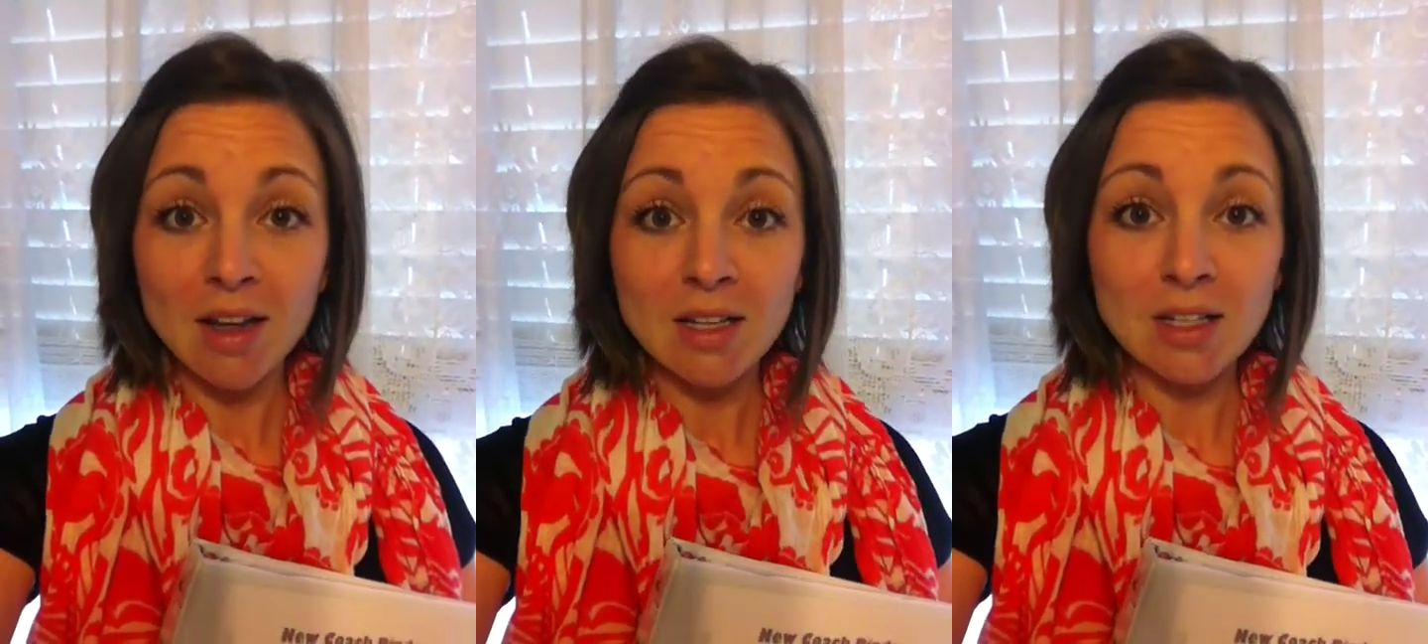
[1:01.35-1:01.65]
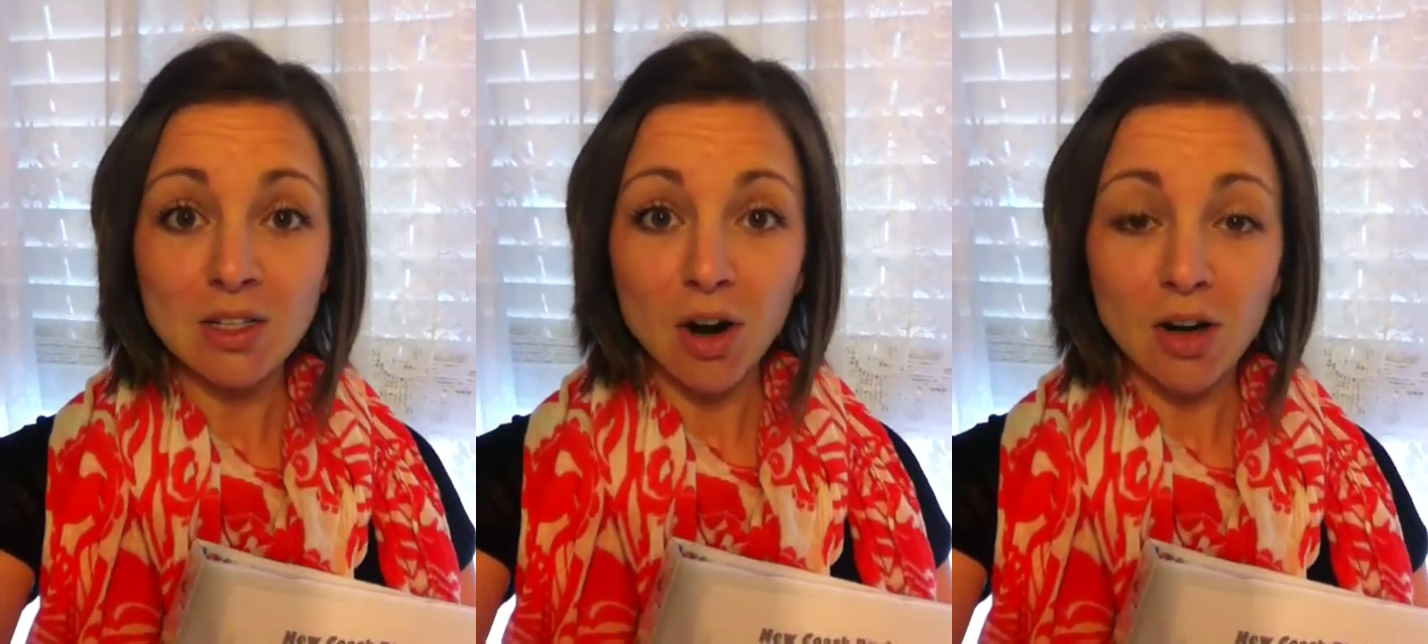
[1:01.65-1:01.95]

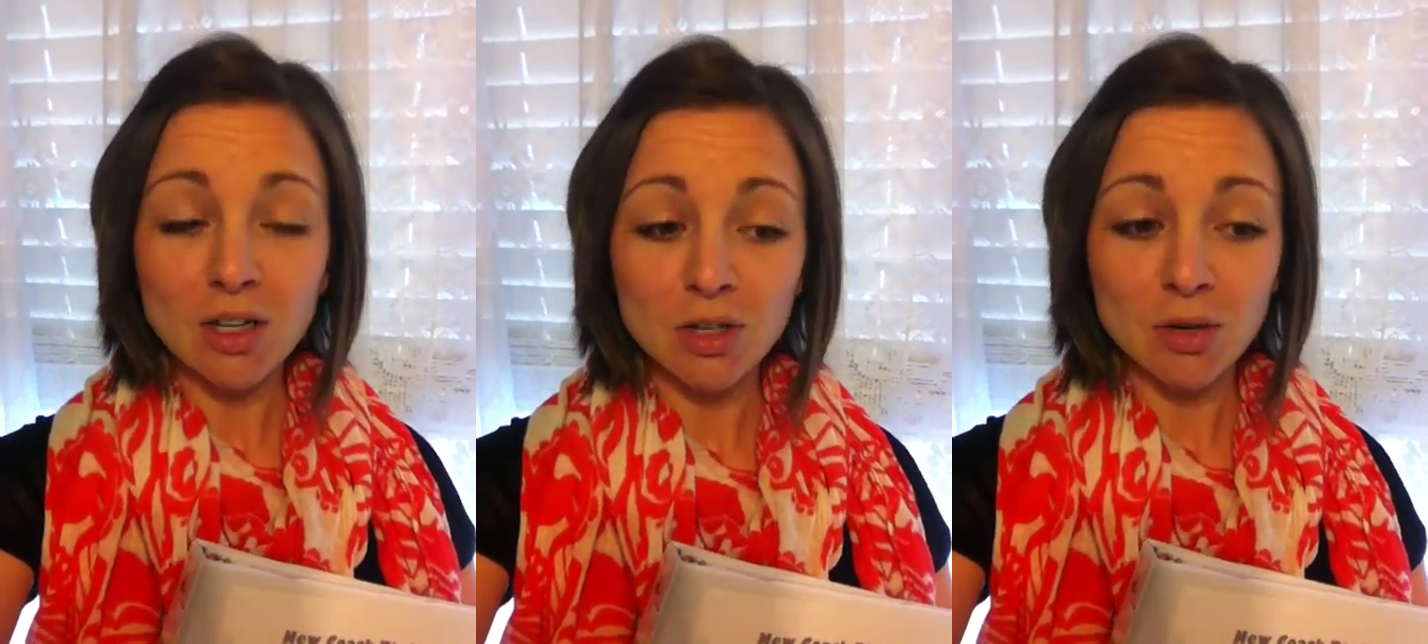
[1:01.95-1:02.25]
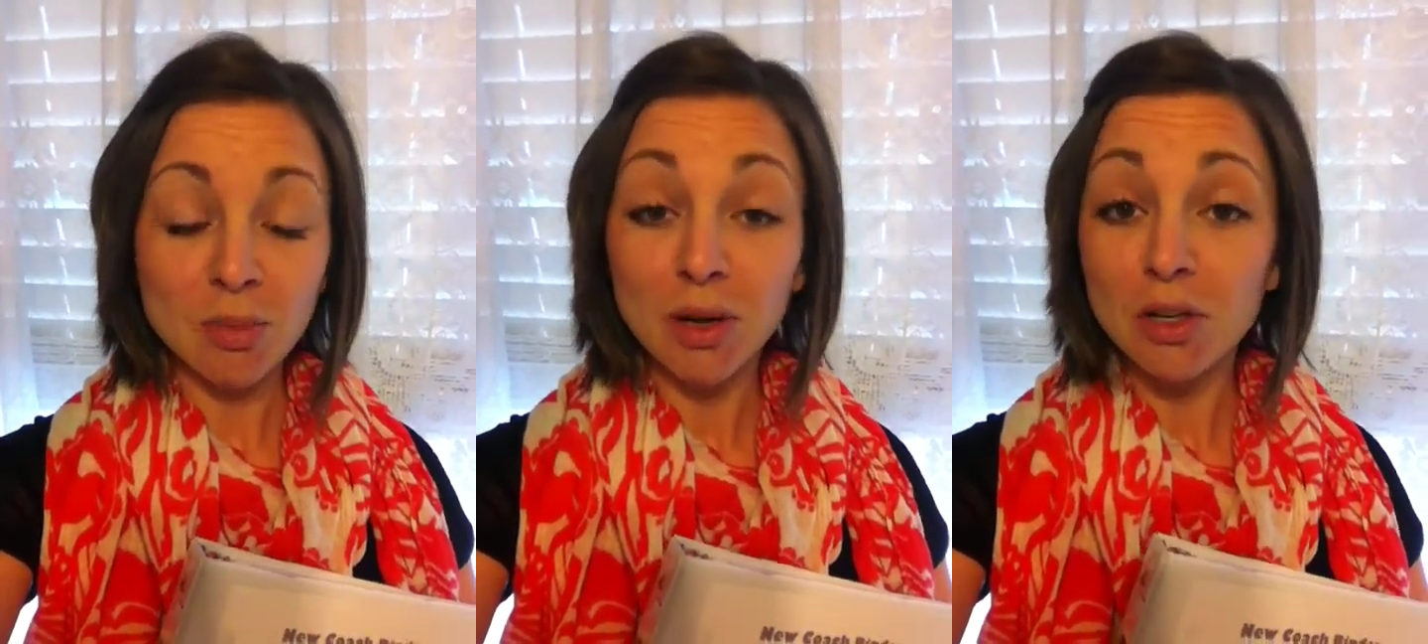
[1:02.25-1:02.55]
start
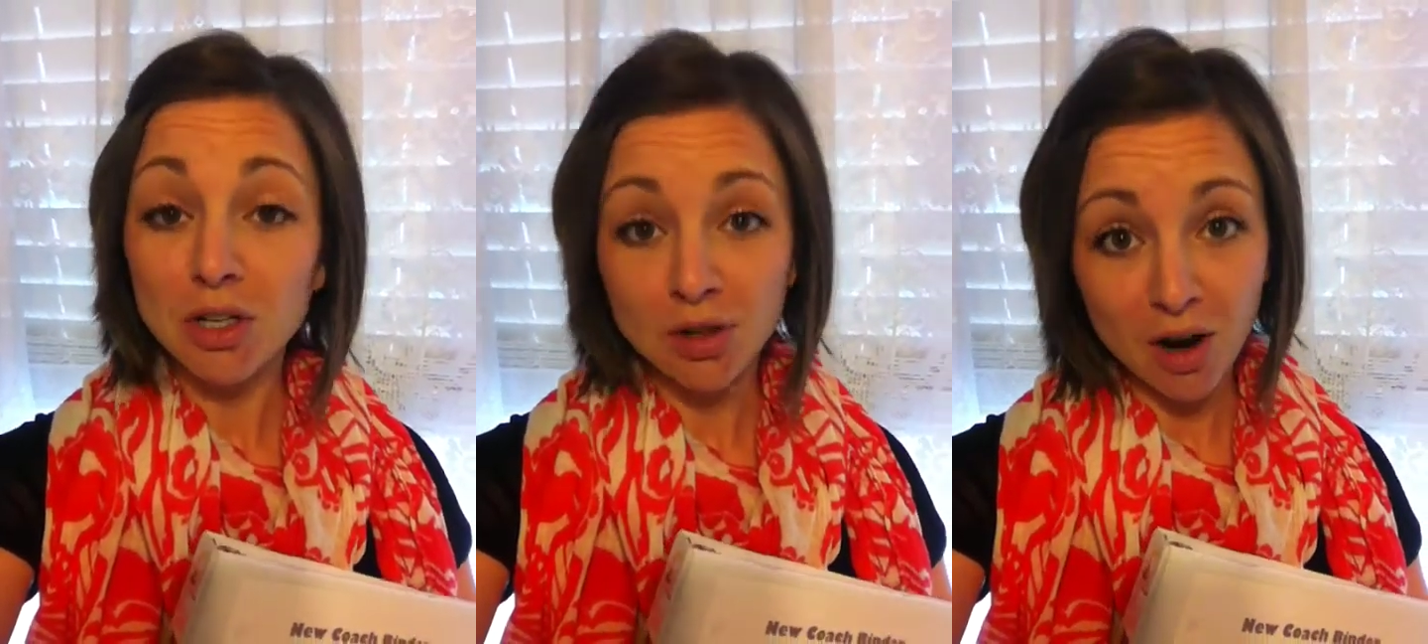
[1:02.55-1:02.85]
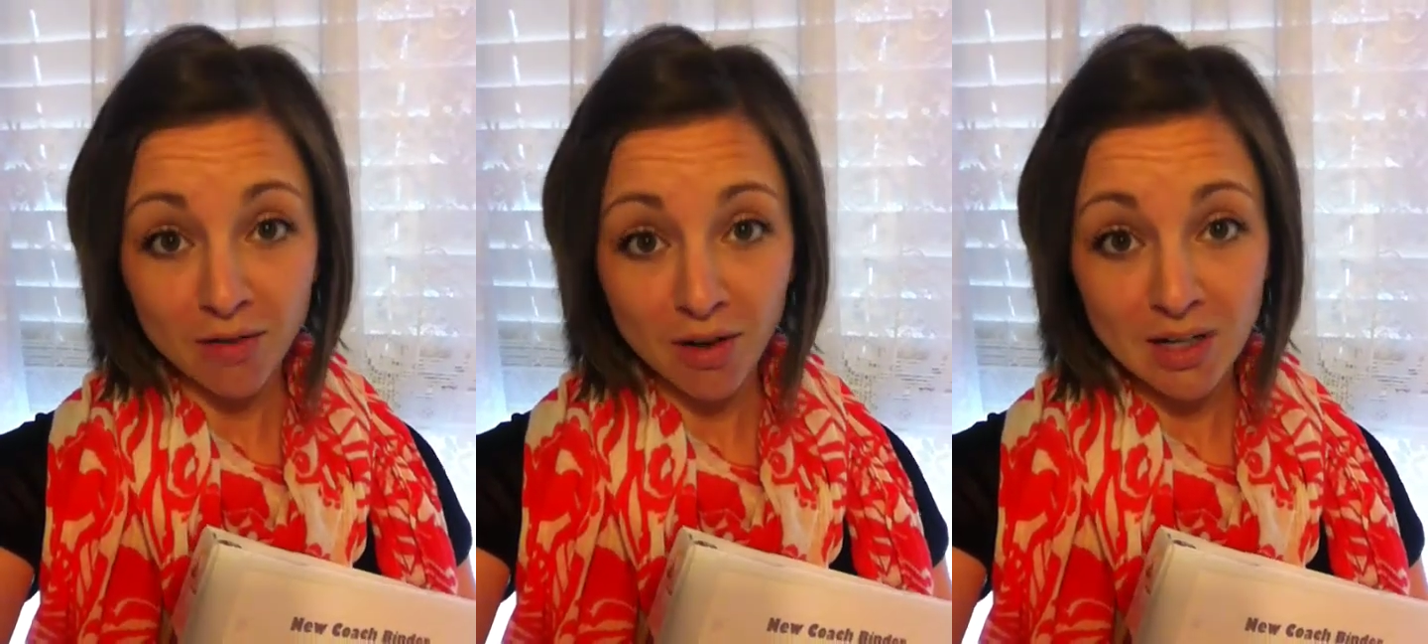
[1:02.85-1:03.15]
to build a
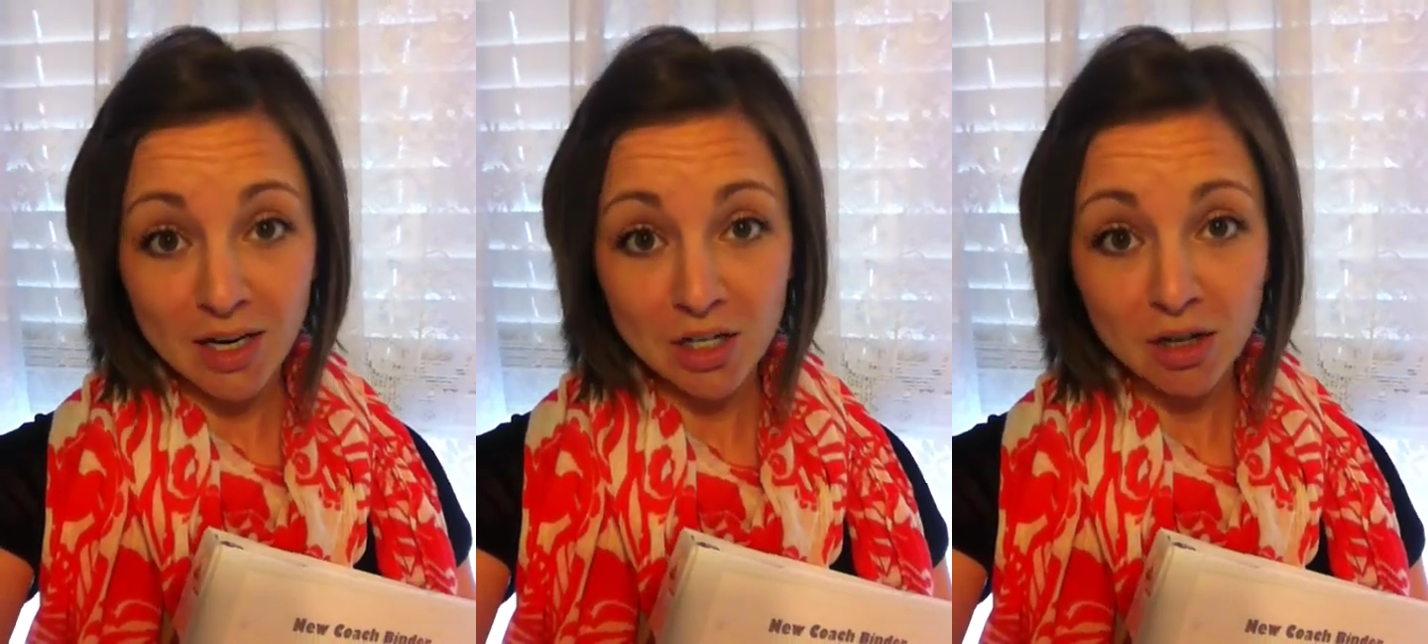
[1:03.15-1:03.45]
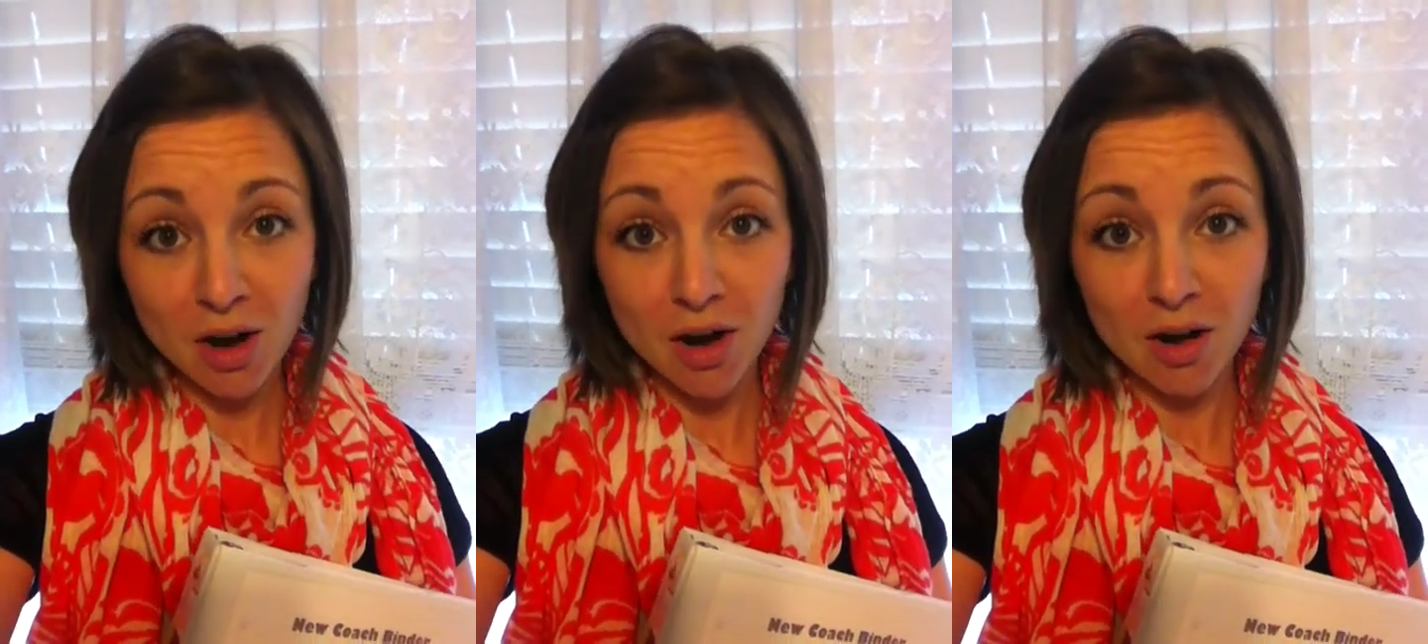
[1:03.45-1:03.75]
strong
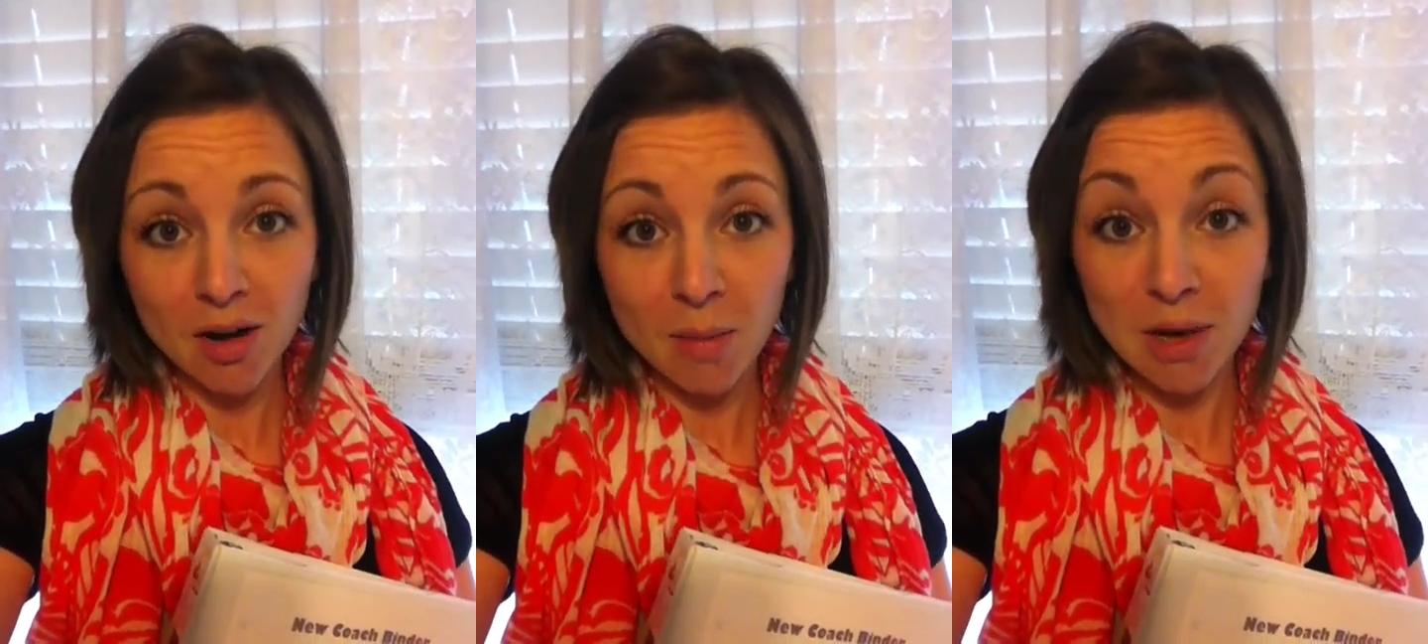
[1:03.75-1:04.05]
foundation on a